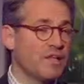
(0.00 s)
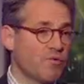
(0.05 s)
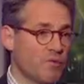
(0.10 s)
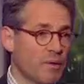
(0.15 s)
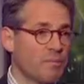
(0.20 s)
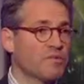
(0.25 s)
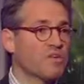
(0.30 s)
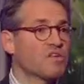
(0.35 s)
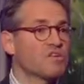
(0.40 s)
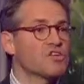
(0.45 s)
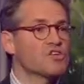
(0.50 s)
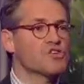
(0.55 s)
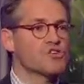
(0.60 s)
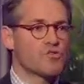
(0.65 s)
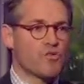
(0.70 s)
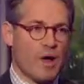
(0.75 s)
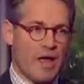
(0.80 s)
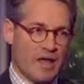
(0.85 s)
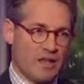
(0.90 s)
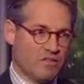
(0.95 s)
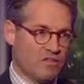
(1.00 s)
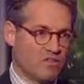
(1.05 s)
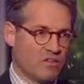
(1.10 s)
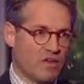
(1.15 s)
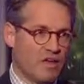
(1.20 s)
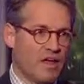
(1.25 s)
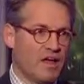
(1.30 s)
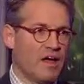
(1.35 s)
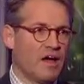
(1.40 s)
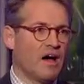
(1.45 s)
really rips it to
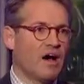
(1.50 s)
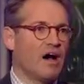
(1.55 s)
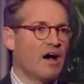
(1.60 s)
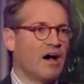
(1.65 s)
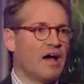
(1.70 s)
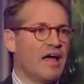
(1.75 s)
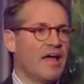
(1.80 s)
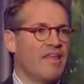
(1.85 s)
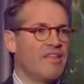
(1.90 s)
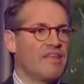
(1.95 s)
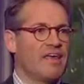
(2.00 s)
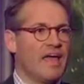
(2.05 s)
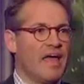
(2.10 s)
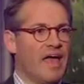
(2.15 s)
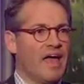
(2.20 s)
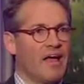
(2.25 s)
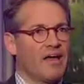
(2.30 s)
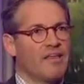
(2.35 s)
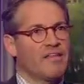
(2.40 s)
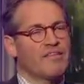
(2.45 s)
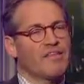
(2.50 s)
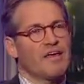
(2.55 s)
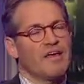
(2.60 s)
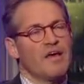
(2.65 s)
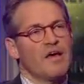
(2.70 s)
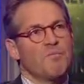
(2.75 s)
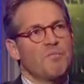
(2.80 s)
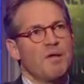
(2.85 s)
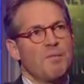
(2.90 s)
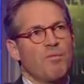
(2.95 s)
shreds. Uh, and the, eh, the,
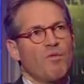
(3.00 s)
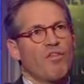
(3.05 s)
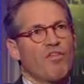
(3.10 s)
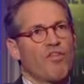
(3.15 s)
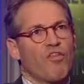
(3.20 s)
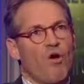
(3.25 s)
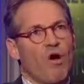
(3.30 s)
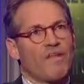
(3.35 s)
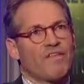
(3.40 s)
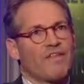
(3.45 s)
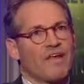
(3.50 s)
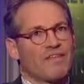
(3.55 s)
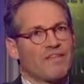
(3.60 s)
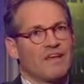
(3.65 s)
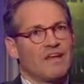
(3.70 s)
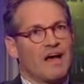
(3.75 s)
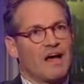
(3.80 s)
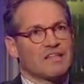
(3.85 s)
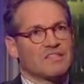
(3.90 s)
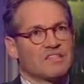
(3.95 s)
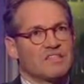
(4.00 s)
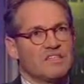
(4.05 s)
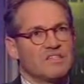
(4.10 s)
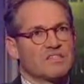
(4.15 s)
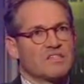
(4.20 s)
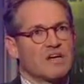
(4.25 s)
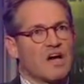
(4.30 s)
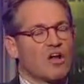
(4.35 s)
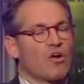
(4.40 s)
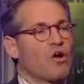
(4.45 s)
people thought that the
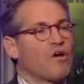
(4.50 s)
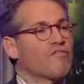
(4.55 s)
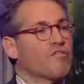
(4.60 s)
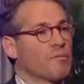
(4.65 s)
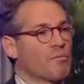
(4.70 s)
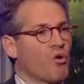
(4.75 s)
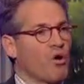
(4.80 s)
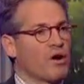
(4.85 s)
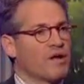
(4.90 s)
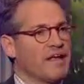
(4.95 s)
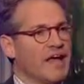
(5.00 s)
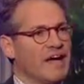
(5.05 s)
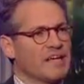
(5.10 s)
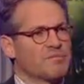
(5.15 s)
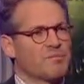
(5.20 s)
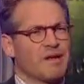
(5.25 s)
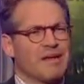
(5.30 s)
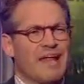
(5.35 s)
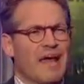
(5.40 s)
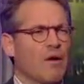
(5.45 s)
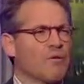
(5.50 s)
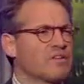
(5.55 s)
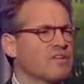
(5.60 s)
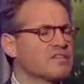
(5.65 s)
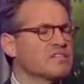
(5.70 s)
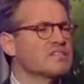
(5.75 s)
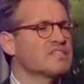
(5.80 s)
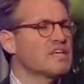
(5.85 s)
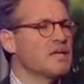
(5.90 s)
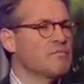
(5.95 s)
Nazis cut off the broadcast, but now
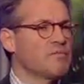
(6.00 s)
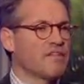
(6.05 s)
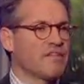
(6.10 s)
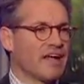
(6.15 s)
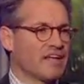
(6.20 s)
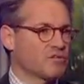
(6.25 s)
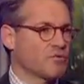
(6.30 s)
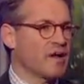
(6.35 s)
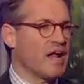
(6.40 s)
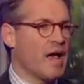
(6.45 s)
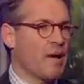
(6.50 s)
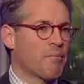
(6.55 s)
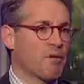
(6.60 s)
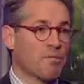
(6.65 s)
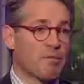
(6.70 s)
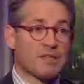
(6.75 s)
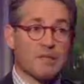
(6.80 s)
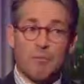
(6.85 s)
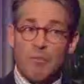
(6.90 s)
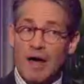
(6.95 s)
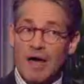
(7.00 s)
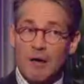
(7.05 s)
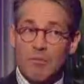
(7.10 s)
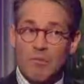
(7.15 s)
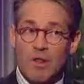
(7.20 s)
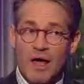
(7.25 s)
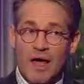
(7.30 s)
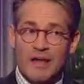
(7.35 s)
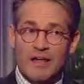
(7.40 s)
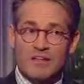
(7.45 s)
it doesn't seem that that's what happened. But the
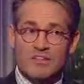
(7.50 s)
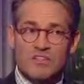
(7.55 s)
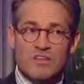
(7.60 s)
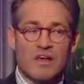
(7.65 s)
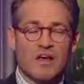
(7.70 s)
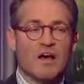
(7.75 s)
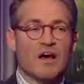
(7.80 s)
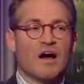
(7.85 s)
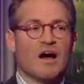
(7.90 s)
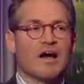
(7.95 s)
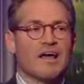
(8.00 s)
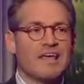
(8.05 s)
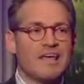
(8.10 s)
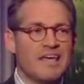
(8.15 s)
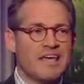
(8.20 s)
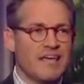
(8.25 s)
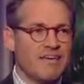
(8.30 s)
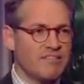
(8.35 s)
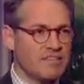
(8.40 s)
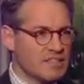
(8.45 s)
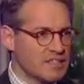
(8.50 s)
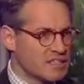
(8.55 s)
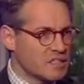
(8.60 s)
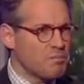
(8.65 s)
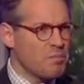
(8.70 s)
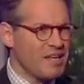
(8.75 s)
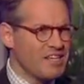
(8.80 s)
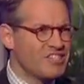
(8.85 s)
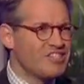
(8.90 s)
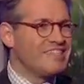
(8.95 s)
bottom line is, uh, he gives
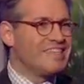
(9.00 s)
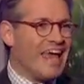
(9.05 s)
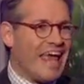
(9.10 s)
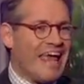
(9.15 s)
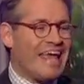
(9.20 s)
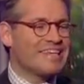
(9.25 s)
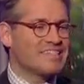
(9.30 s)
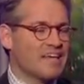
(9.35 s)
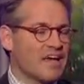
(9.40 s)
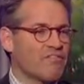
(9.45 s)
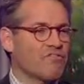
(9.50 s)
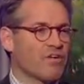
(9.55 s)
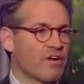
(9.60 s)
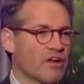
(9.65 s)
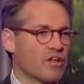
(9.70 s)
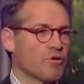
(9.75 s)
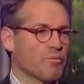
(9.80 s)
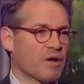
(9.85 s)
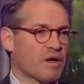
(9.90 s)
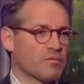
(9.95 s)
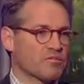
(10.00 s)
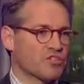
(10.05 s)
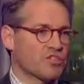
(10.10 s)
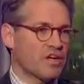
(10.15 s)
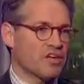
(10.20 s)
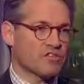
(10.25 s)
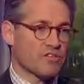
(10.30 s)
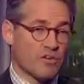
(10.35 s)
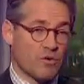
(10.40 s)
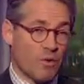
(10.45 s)
this speech days after Hitler becomes
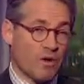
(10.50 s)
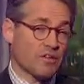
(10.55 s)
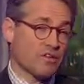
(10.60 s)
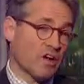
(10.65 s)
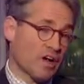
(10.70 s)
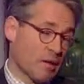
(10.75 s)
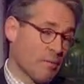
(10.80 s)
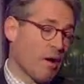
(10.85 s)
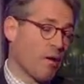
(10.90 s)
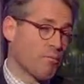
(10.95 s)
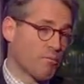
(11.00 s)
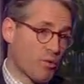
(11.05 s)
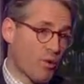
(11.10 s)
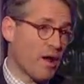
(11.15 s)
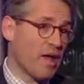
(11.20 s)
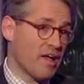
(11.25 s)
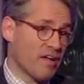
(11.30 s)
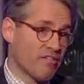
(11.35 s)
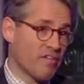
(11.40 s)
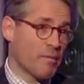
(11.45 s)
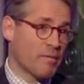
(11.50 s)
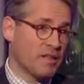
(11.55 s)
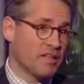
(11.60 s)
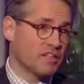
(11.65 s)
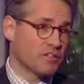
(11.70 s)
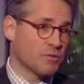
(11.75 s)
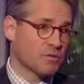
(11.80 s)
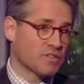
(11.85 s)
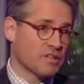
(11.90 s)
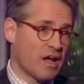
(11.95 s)
chancellor. You want to talk about brave? I
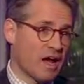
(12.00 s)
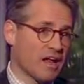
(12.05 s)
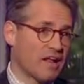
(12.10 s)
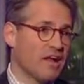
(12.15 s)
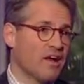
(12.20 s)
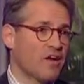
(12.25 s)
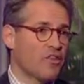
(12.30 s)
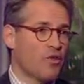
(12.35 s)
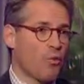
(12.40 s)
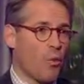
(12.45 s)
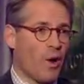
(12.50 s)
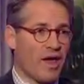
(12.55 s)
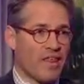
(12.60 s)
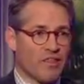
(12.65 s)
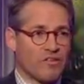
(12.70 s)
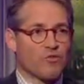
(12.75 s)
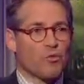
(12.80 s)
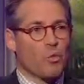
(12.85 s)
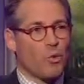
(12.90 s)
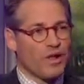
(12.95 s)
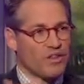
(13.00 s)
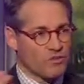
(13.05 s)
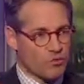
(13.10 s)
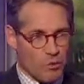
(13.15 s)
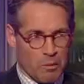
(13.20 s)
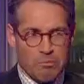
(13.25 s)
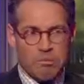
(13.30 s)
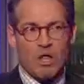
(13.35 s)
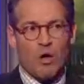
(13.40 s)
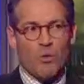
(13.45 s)
mean, this was not the way the
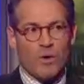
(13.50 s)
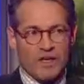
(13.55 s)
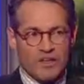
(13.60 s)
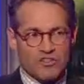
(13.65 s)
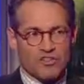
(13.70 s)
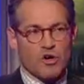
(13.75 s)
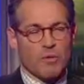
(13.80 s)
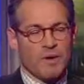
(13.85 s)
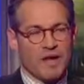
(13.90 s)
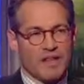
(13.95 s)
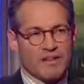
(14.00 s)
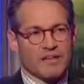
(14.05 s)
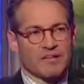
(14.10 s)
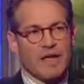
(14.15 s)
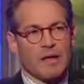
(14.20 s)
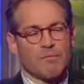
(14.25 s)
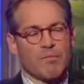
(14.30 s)
winds were blowing in Germany at the